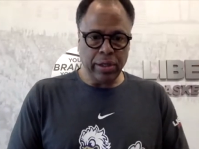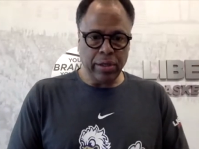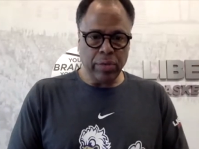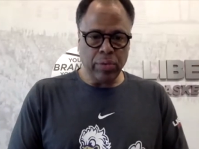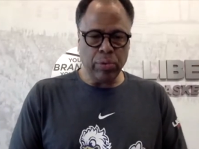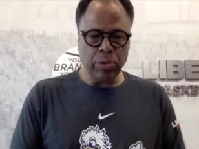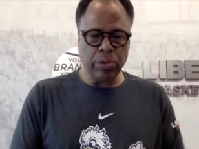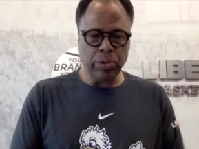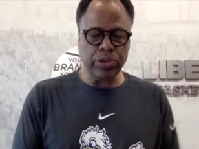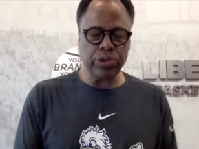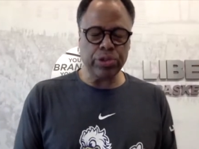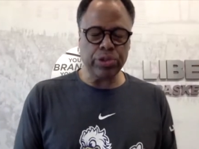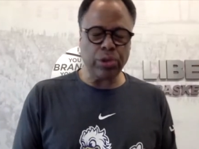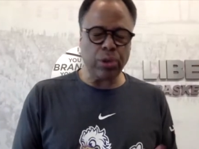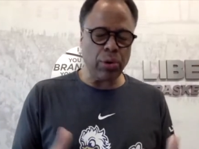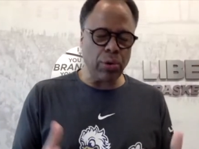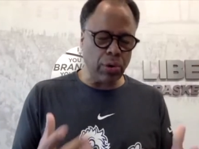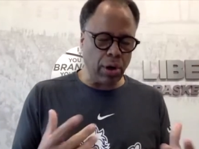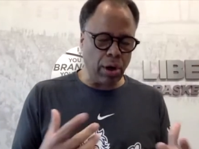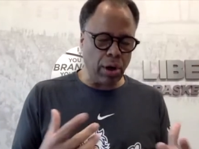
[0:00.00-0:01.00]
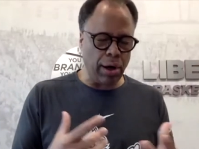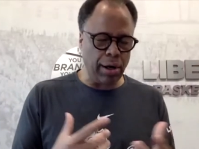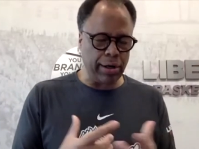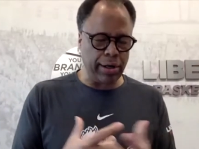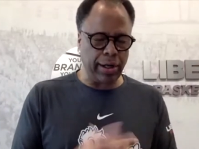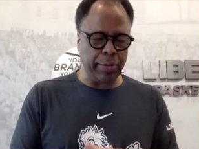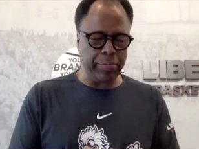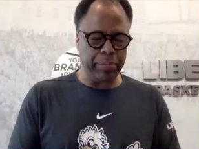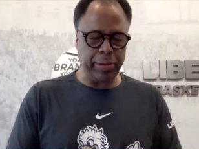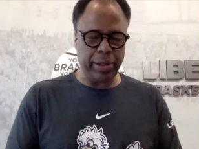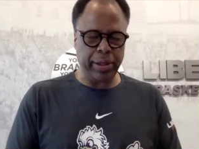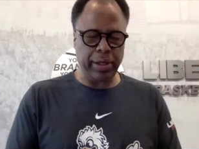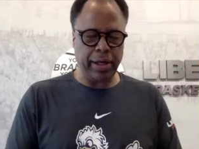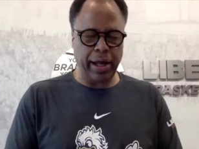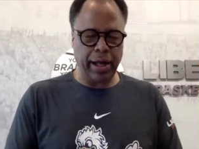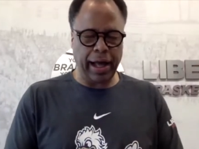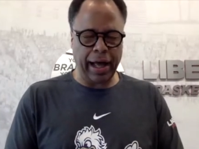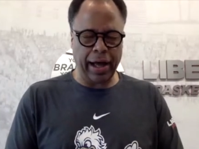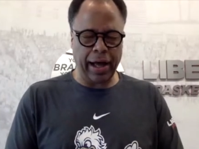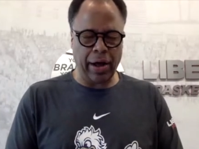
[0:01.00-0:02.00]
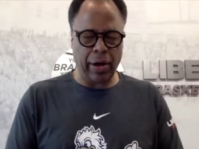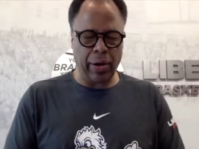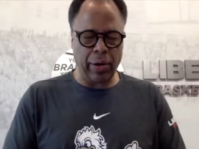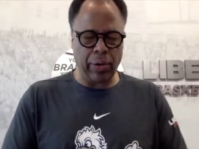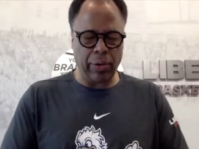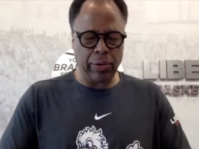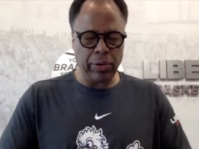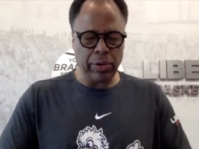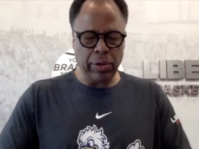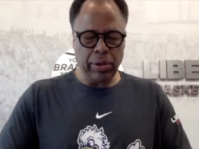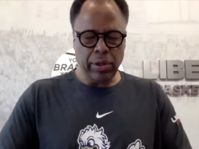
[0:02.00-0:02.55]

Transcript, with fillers: we're so caught up in how